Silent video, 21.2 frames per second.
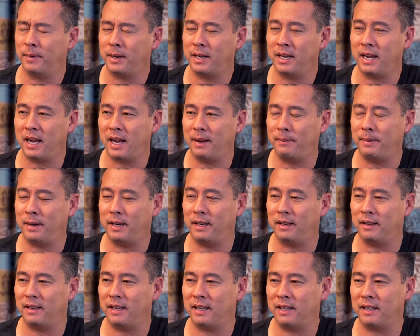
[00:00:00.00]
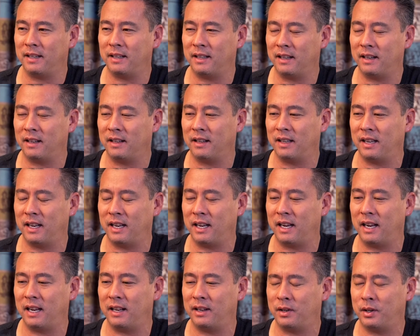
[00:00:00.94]
yeah, I mean then
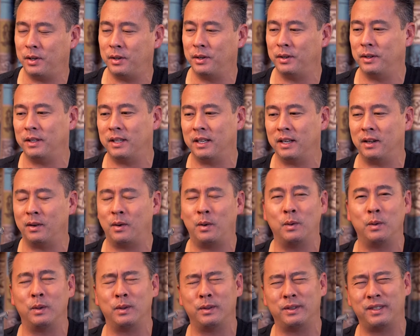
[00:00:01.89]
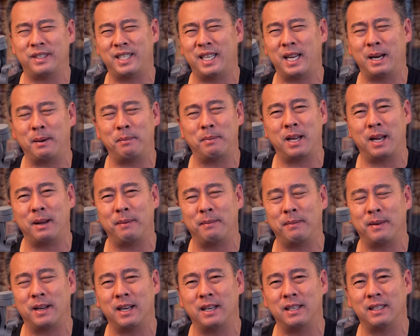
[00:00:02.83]
again too, the whole setup
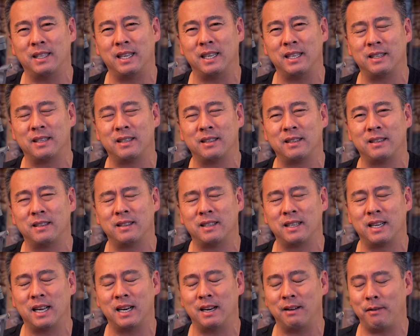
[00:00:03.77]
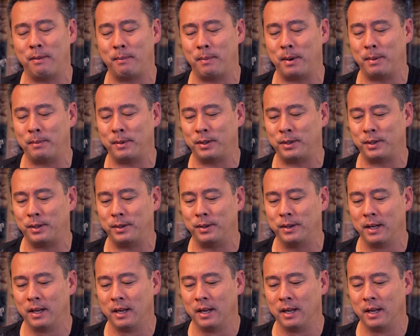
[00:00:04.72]
time kind of takes kind of a bummer too.